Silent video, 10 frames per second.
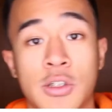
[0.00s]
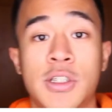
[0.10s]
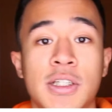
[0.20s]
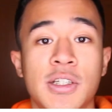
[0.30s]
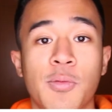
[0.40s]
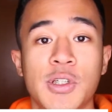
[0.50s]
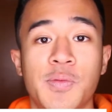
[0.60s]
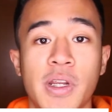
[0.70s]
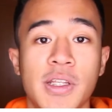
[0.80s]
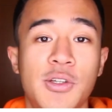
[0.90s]
Looks like someone's
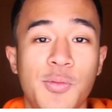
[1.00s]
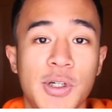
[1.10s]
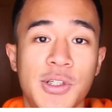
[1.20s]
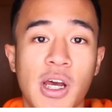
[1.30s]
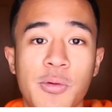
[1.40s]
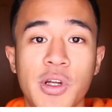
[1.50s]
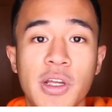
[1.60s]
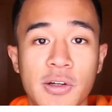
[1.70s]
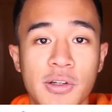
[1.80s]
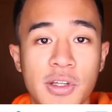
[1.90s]
spending too much time
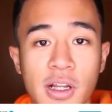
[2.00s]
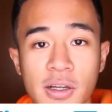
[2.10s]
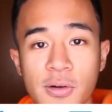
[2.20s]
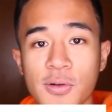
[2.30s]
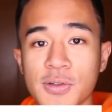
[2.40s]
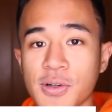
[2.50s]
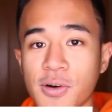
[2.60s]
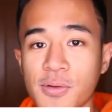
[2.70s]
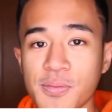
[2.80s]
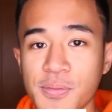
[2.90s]
reading their daily horoscope.